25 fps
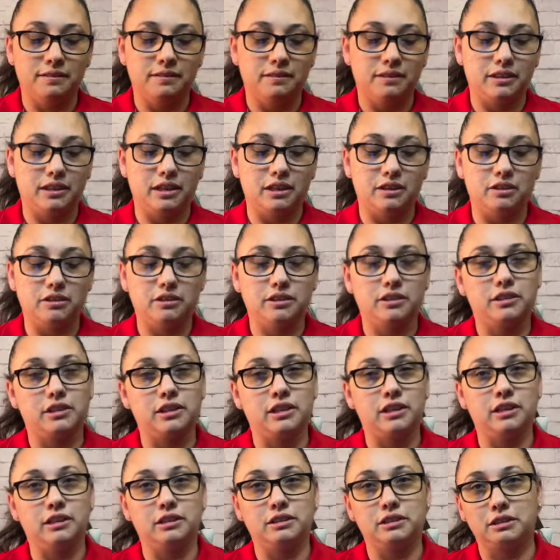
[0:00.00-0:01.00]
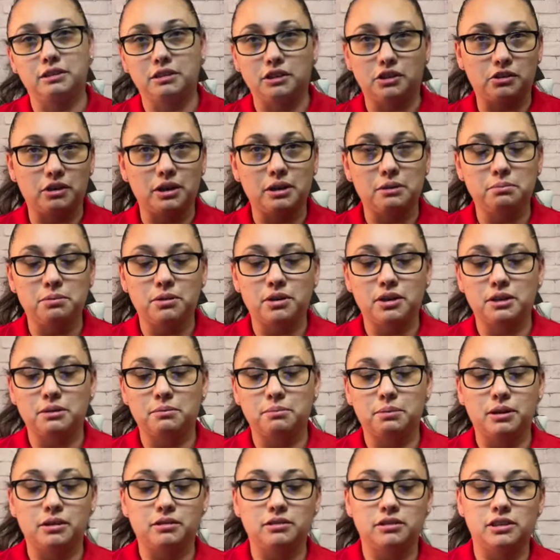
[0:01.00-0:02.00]
Now, the great part
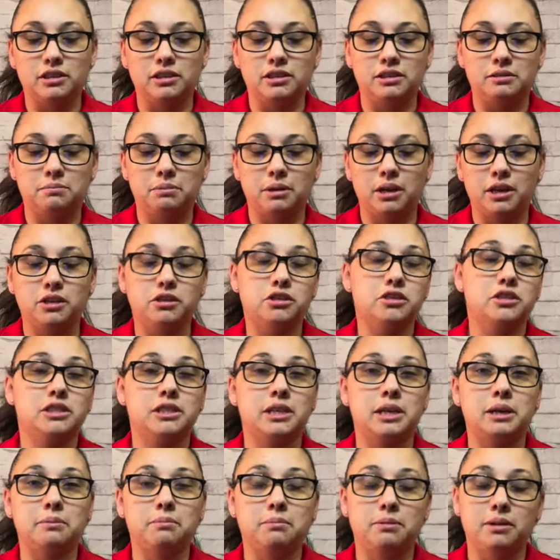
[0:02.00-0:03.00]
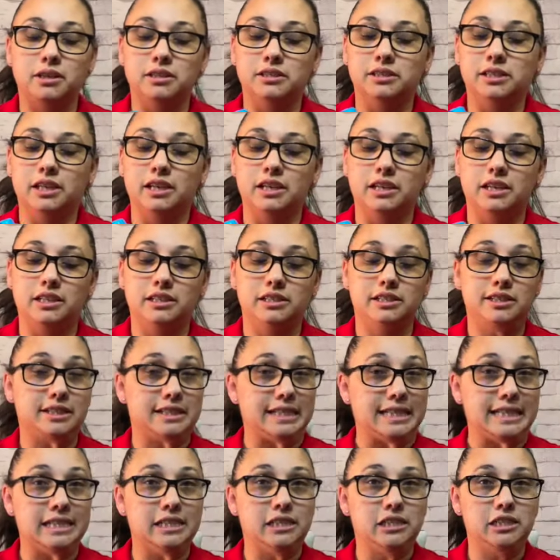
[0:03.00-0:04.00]
about the painter's tape is that it's
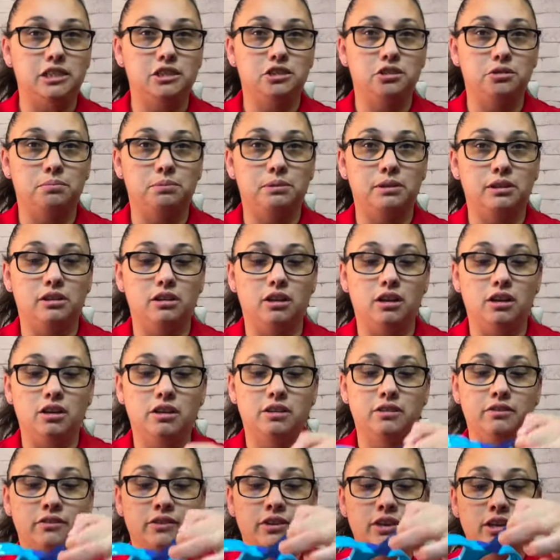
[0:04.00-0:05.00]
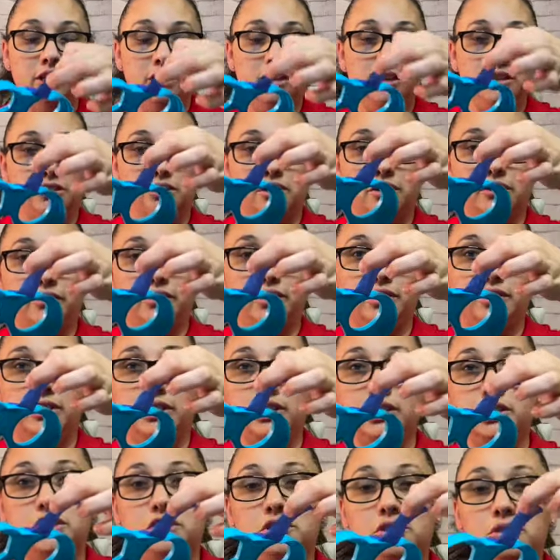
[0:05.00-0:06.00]
easy to peel off. So if you
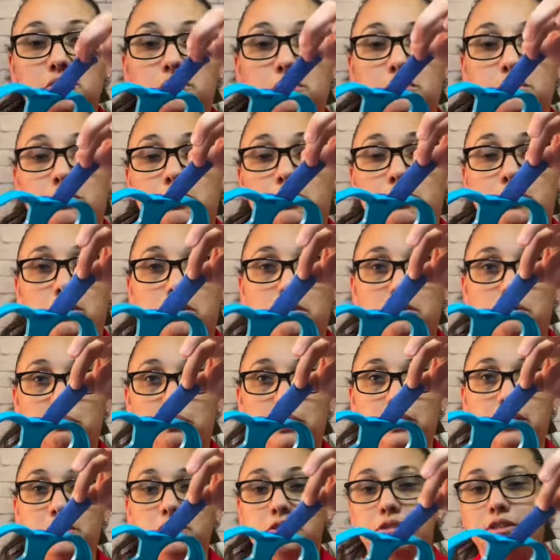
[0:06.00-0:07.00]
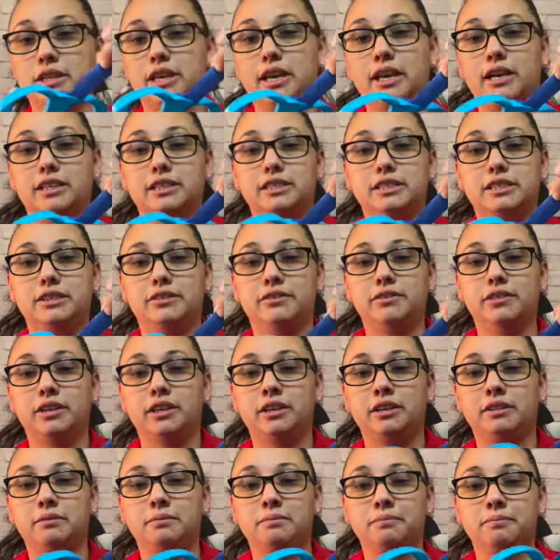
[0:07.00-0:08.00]
need to redo the
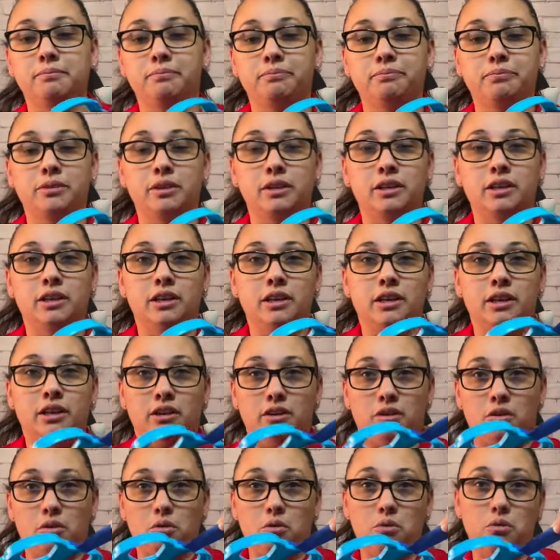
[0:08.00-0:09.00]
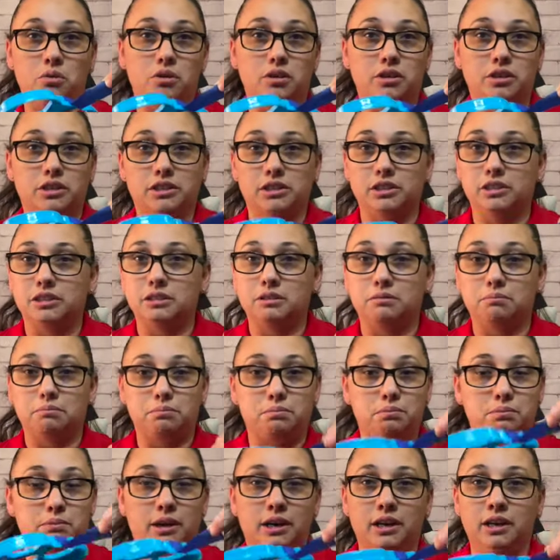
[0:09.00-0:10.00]
activity or just
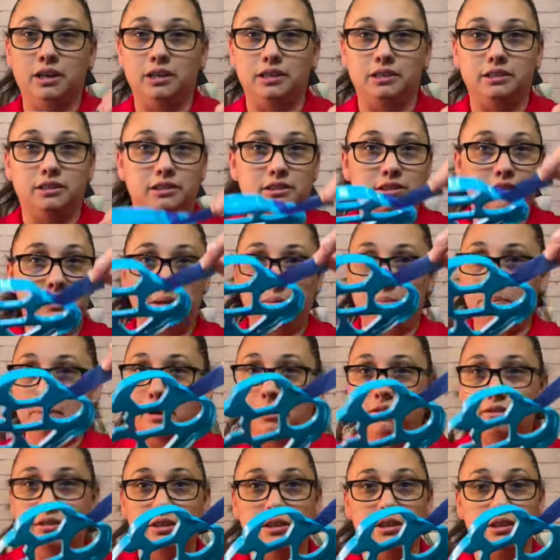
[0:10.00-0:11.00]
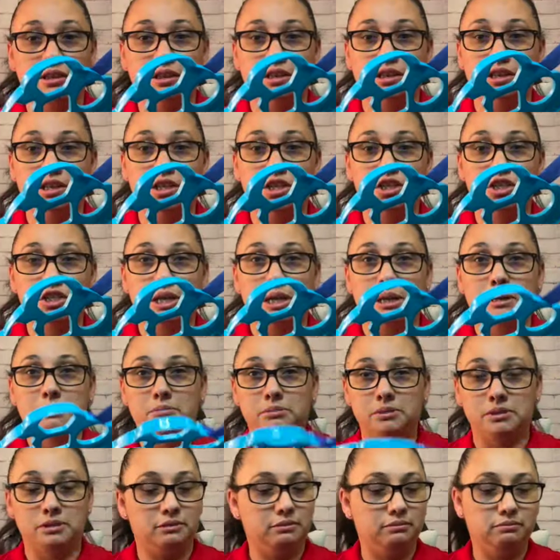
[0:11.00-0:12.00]
dump out the
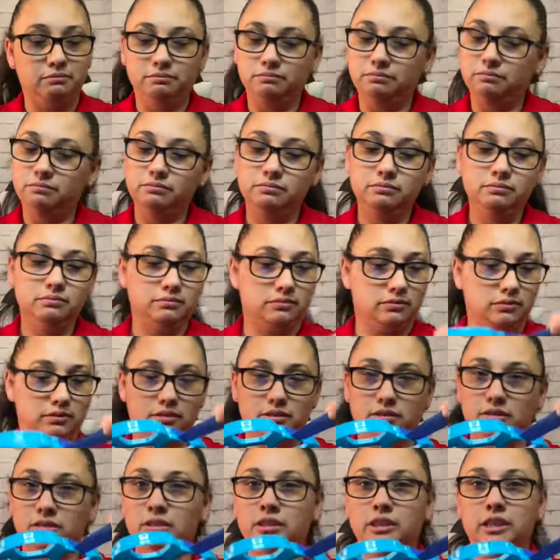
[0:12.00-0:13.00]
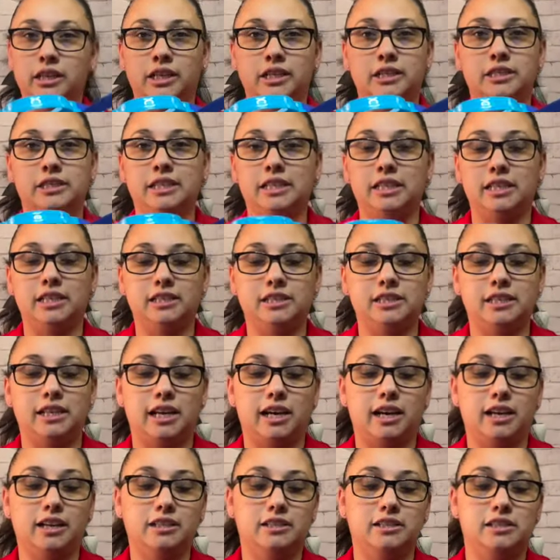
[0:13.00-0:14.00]
shapes, it's easy
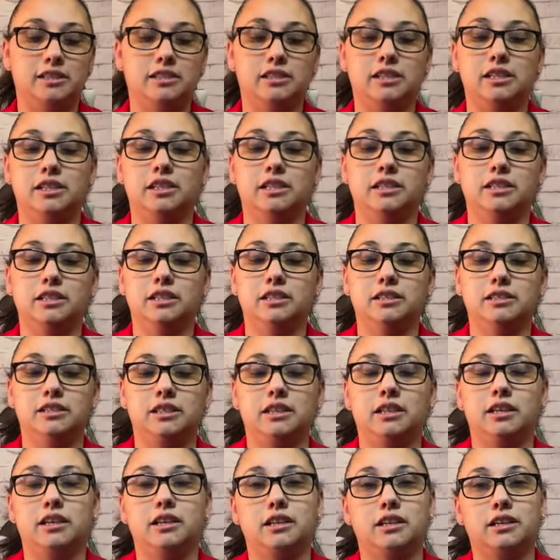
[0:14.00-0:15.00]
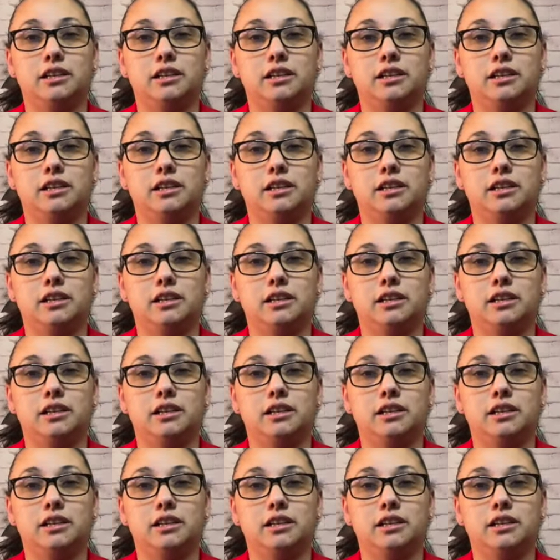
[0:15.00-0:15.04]
access and it doesn't